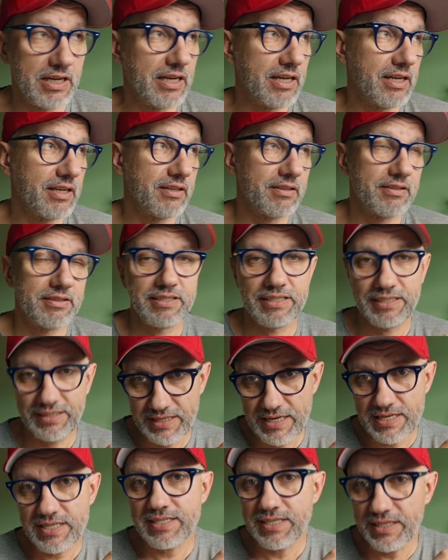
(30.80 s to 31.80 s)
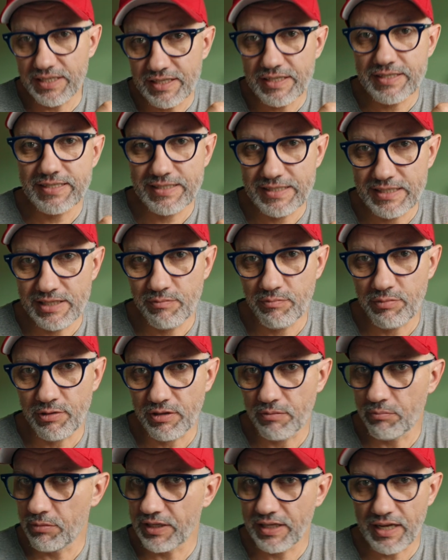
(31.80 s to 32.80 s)
And yes, it is
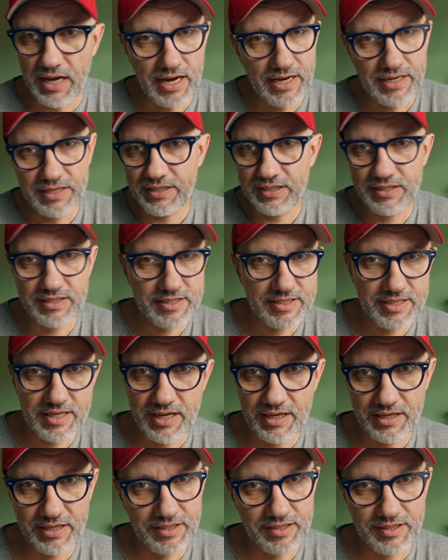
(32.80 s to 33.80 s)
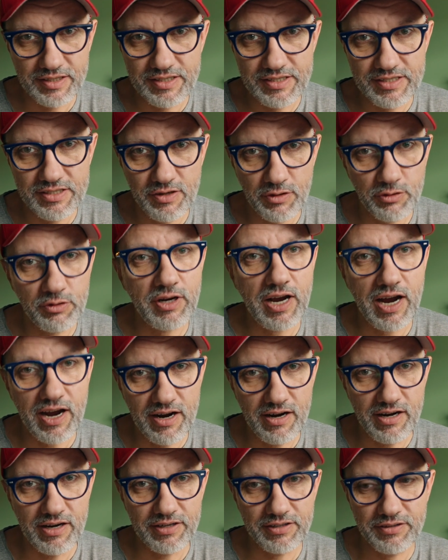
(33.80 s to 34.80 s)
simple, but I didn't say it is not
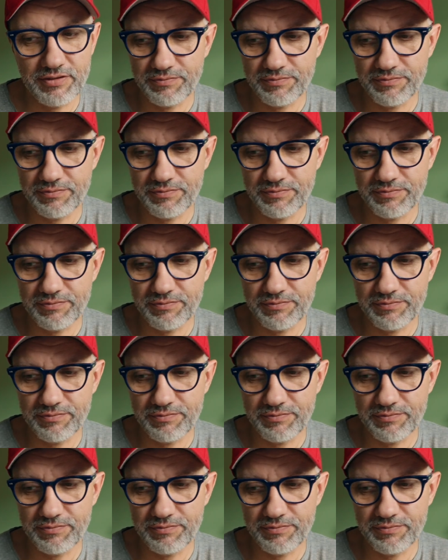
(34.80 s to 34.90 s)
hard.